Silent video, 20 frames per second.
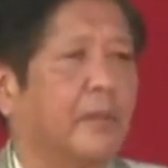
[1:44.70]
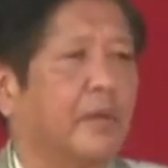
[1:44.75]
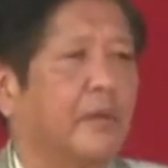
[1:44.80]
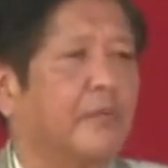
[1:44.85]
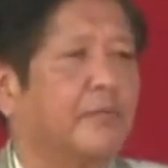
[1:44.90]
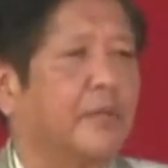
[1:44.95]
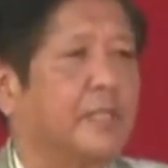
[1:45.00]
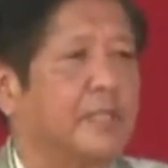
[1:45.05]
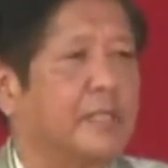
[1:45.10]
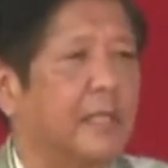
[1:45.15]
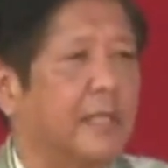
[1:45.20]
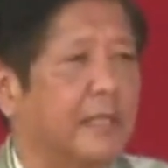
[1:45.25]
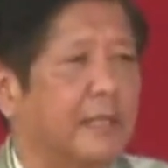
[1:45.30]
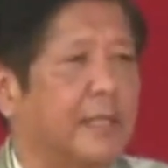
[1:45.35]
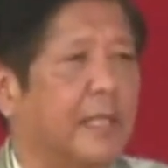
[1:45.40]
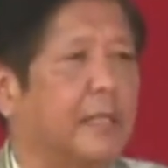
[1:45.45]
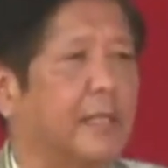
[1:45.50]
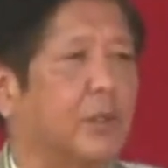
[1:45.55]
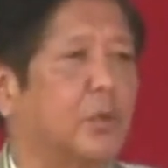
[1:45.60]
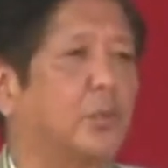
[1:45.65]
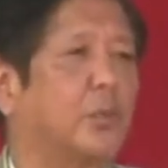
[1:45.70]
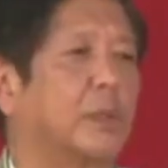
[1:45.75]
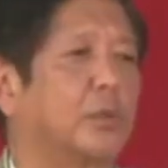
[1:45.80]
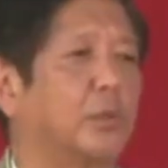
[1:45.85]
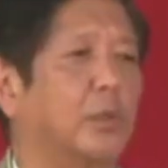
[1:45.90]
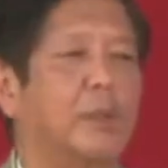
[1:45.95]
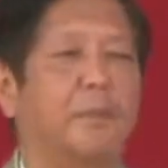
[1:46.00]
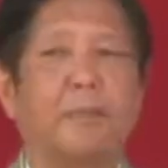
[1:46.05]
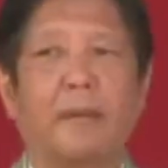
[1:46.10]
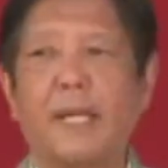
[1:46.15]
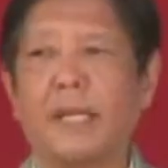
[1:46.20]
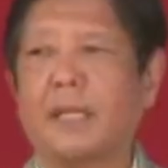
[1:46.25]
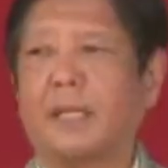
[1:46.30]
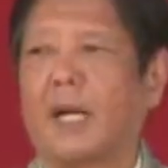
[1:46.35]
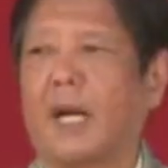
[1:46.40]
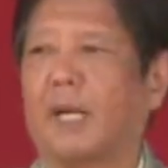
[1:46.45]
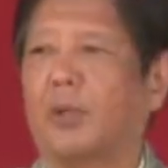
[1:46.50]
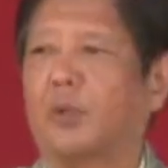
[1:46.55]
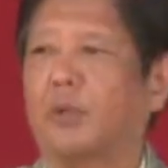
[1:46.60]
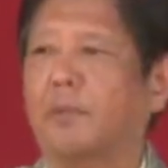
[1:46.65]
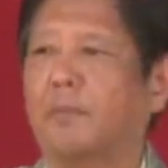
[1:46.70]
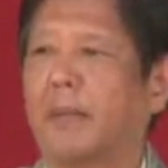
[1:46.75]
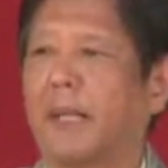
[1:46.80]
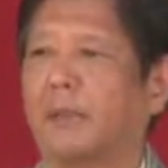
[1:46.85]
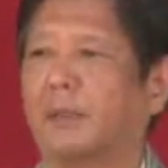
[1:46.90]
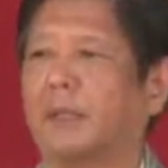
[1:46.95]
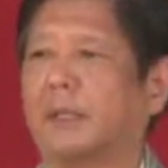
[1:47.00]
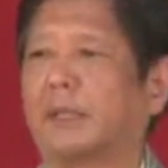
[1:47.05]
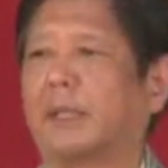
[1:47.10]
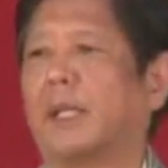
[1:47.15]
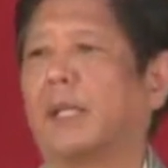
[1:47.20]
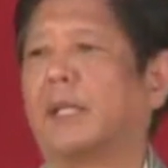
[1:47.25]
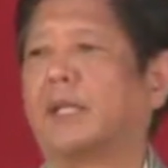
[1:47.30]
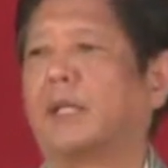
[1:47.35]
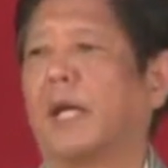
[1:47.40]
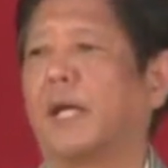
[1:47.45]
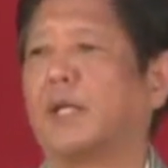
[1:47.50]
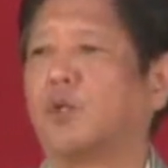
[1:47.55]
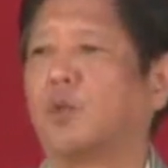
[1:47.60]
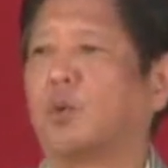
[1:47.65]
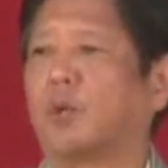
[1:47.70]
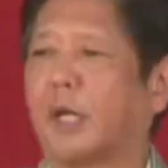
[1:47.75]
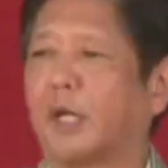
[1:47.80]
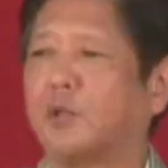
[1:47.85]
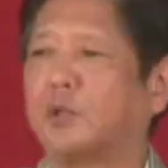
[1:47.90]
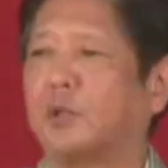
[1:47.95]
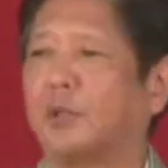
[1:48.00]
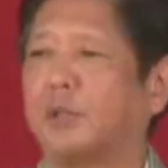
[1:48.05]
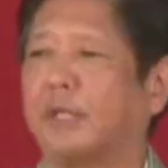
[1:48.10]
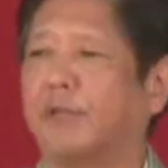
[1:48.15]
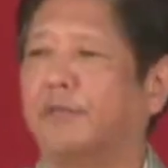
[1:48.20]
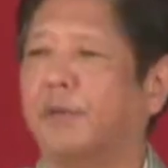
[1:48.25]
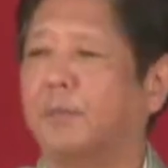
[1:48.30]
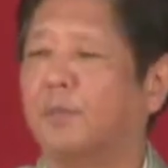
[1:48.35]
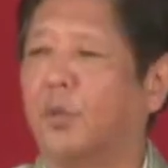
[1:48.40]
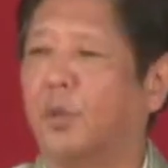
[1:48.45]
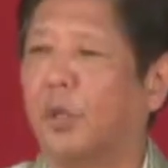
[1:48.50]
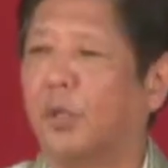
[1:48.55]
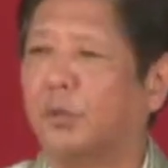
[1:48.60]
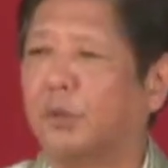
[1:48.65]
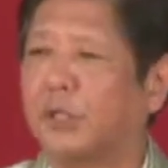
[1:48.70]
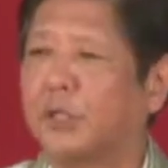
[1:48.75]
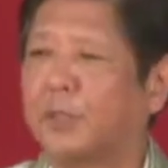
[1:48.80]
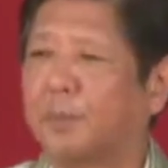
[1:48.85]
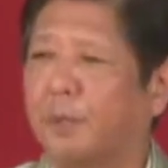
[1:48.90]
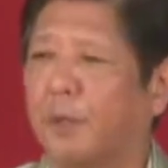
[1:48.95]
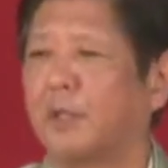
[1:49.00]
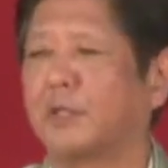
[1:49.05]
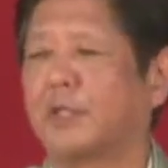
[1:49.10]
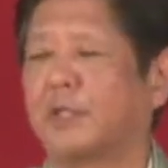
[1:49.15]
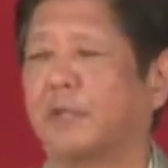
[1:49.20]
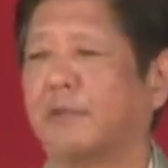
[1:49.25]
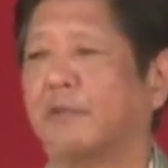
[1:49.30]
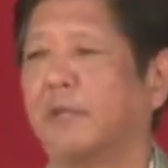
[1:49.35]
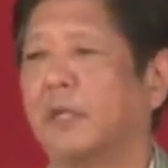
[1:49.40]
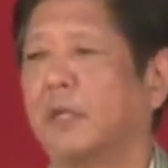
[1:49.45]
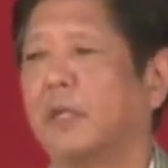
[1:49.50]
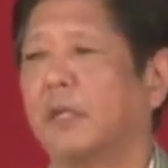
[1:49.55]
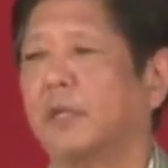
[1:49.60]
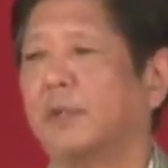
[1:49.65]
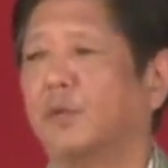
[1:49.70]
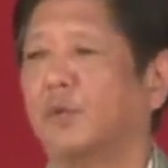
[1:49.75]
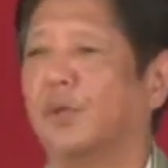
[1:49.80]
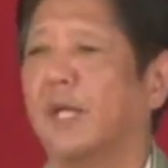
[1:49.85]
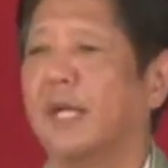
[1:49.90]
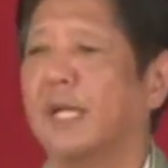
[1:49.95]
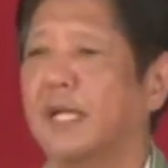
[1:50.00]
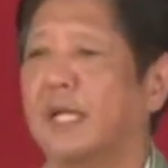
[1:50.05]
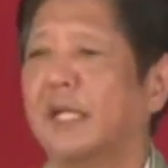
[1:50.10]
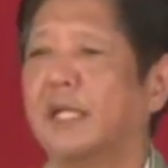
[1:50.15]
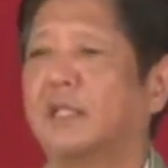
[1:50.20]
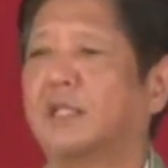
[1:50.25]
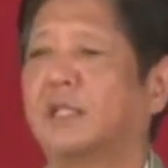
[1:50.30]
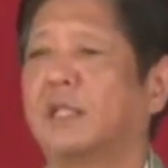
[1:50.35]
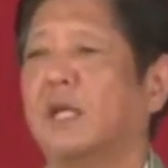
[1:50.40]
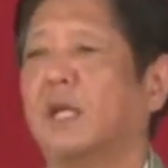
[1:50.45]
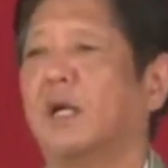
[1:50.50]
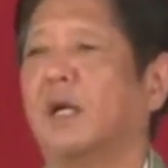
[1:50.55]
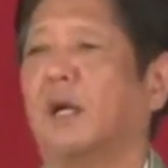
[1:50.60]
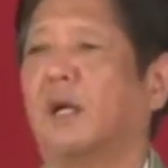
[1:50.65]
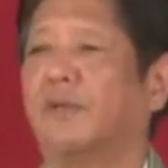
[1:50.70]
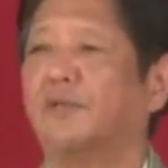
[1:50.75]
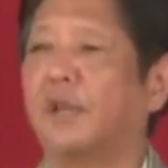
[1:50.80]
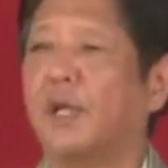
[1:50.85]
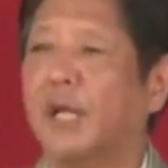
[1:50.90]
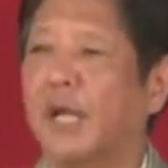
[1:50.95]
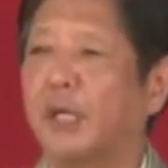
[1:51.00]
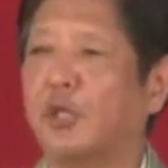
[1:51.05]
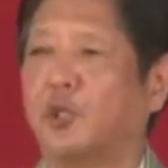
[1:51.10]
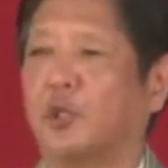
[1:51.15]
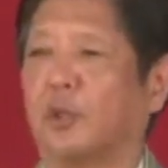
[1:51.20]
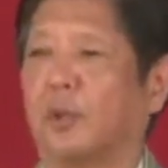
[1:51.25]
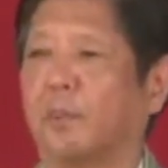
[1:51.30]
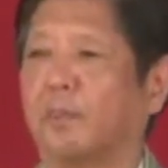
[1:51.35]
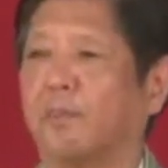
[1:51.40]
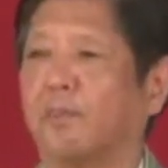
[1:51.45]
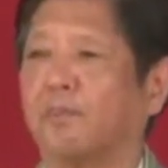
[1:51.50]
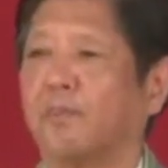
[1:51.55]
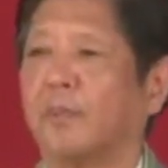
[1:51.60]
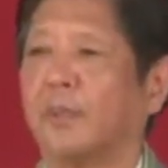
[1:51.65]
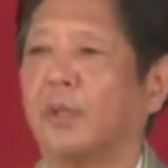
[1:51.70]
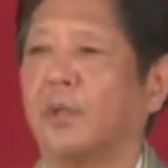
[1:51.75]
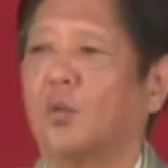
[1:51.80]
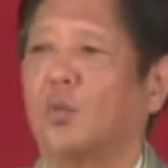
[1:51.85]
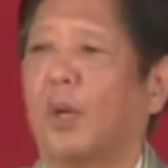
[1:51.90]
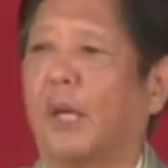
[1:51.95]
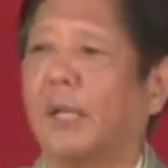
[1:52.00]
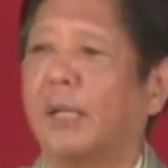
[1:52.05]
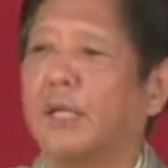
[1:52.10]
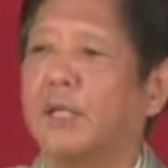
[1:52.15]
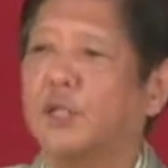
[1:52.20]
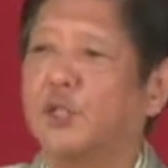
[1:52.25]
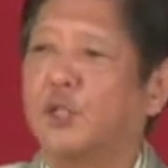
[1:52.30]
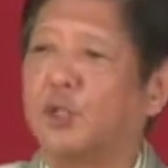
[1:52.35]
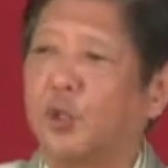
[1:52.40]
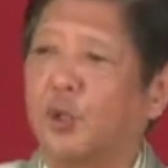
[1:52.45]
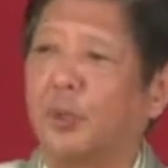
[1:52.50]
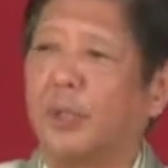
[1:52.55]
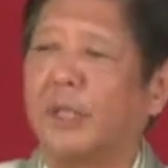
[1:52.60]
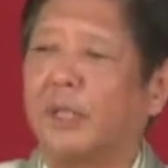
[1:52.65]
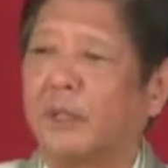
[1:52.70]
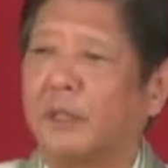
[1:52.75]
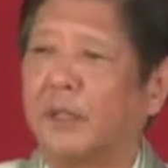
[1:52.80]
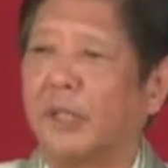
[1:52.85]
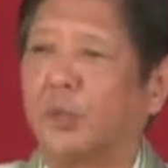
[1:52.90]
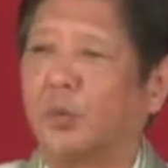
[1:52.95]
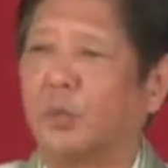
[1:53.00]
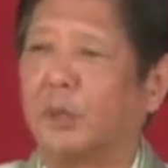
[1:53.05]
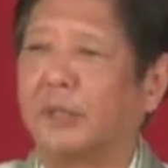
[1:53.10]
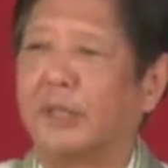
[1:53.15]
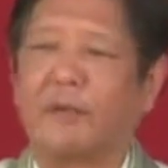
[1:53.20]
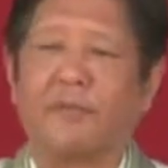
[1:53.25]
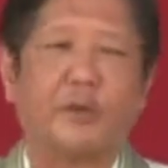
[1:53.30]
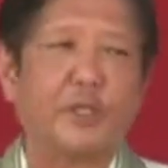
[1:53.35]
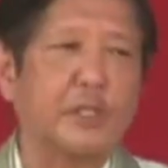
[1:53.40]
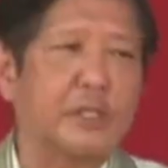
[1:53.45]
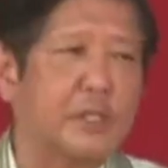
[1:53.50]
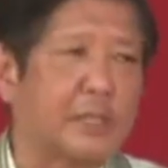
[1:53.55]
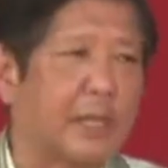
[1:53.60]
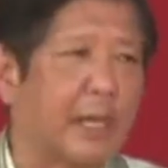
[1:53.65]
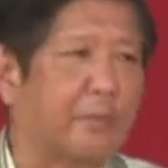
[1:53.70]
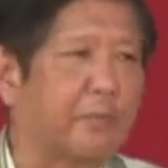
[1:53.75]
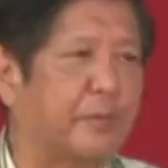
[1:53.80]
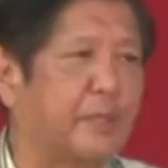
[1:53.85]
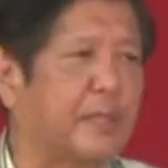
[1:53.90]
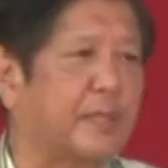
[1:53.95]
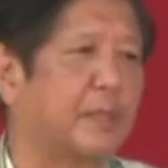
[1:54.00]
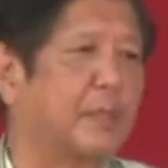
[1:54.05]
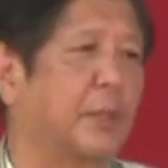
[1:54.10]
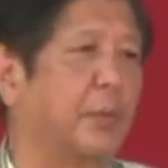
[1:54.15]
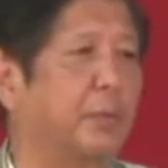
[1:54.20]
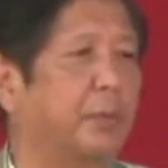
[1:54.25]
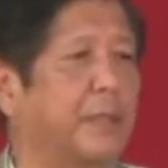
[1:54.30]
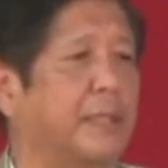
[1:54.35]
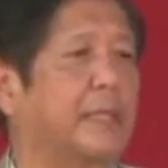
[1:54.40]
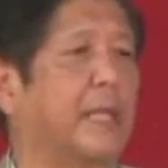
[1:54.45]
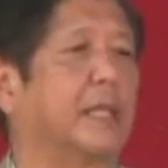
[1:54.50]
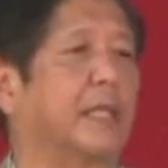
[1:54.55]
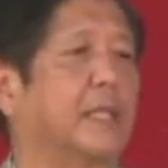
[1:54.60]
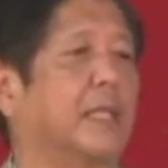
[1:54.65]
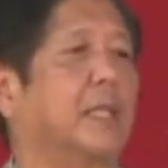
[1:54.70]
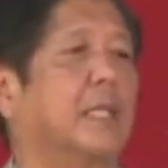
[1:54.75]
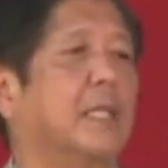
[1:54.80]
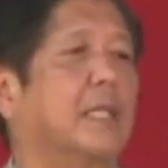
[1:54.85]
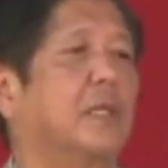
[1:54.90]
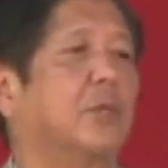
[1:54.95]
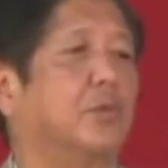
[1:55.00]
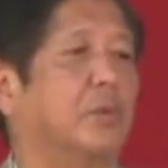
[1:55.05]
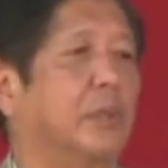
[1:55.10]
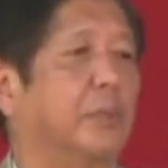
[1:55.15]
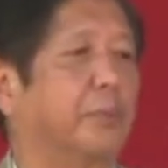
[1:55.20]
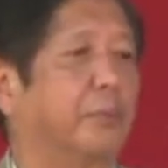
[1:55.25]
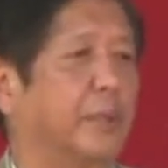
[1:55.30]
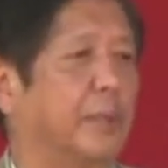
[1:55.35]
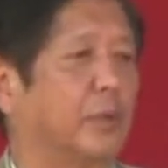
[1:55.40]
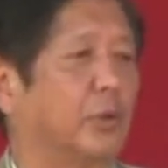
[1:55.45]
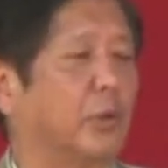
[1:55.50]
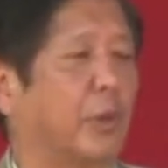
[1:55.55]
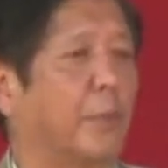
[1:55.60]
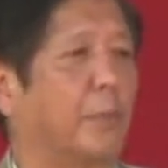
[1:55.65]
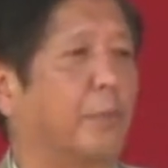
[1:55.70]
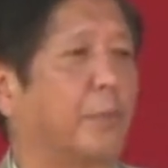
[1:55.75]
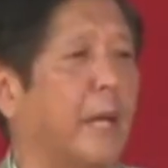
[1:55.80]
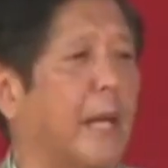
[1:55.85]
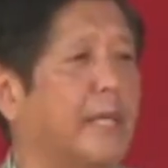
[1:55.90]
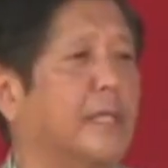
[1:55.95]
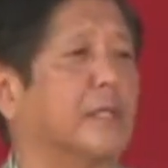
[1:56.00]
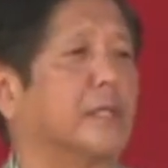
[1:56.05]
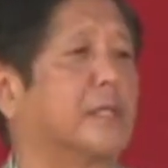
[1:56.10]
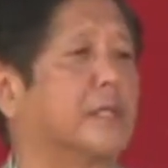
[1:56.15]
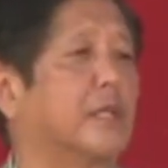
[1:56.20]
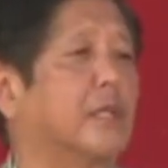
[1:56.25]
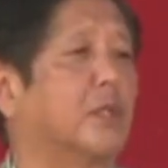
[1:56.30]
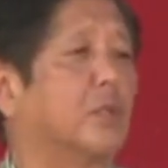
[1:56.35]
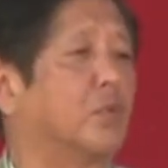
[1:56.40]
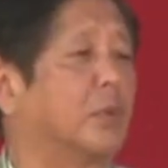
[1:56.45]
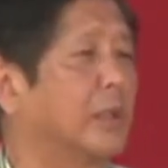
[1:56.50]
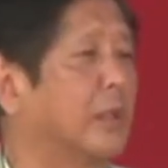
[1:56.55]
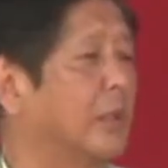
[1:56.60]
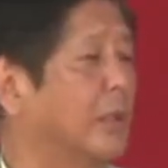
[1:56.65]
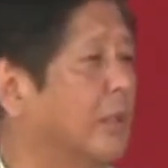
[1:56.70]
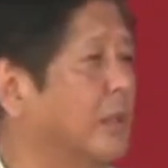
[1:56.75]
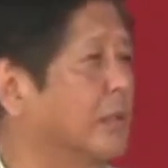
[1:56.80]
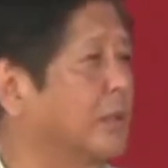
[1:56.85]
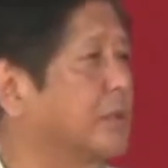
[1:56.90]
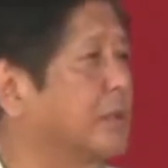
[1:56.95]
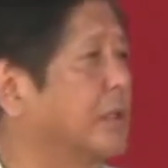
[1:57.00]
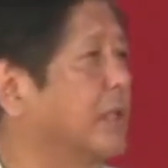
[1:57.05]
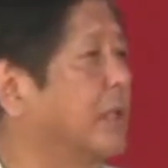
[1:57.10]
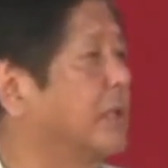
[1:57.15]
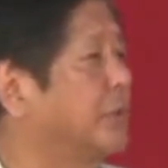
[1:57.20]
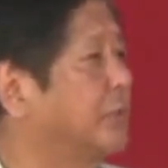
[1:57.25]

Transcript: Facilitate what will make our maritime education even more responsive to the needs of the nation, while ensuring that whatever steps that we take will be in compliance with laws and